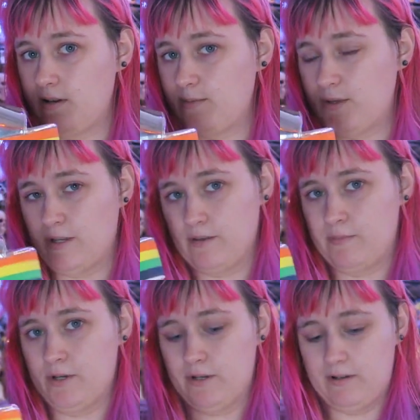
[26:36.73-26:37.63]
I mean,
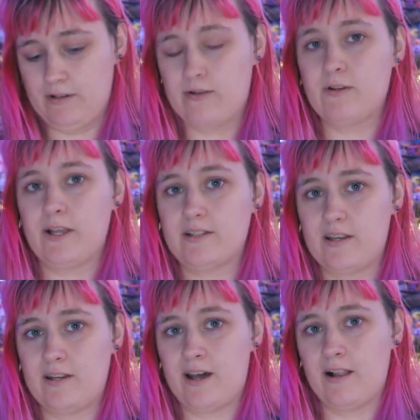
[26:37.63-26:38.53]
come on. They were like
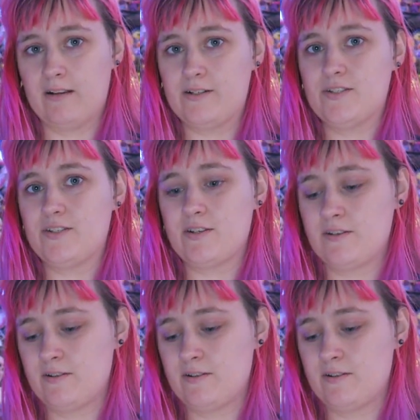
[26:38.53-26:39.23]
$10.